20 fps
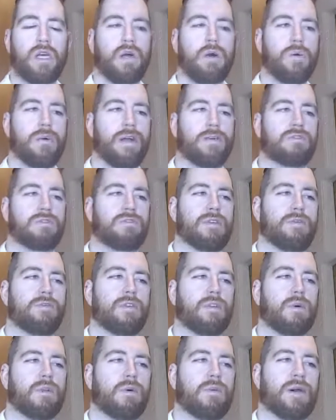we have to travel
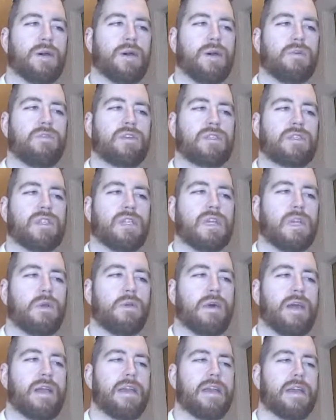all the way over to the
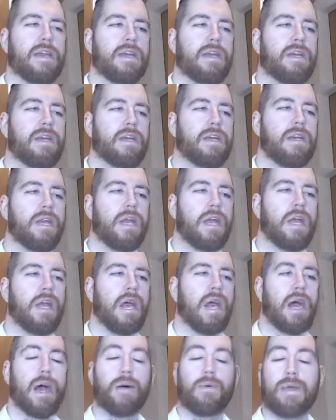UAE.
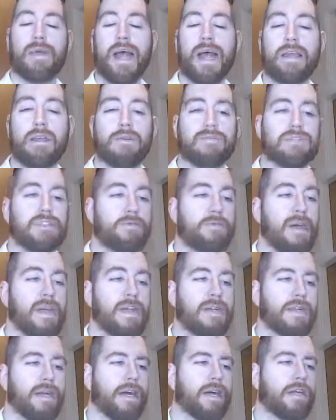We head off to
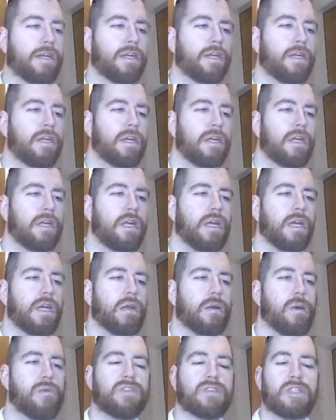Meydan, and
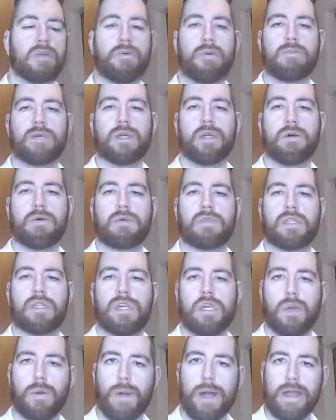obviously when we go to
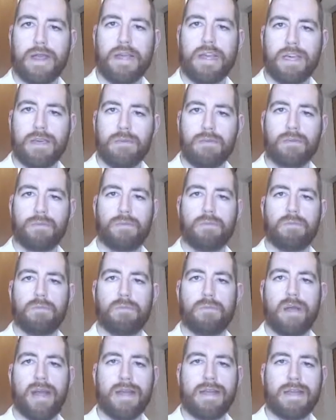the UAE,
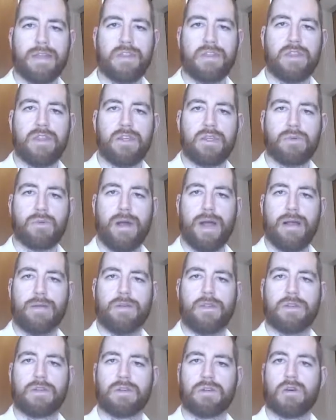anything that's
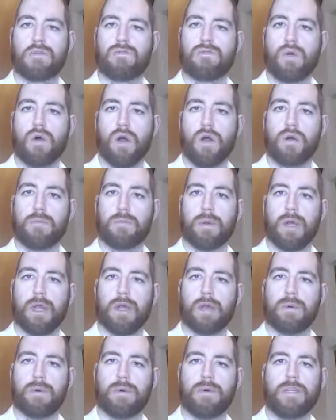wearing the sort of royal
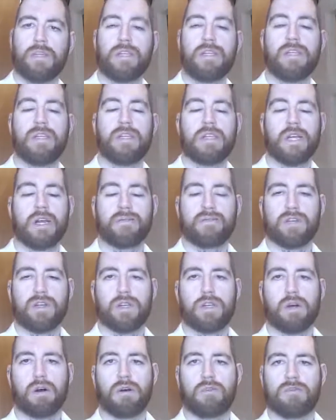blue of
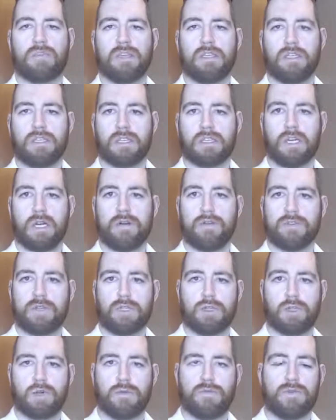Godolphin deserves a
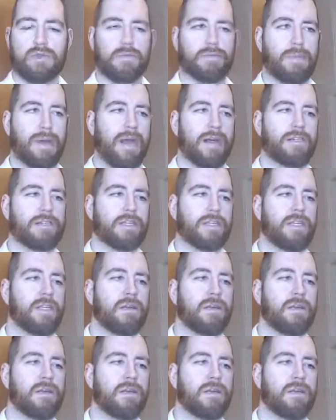ton of respect.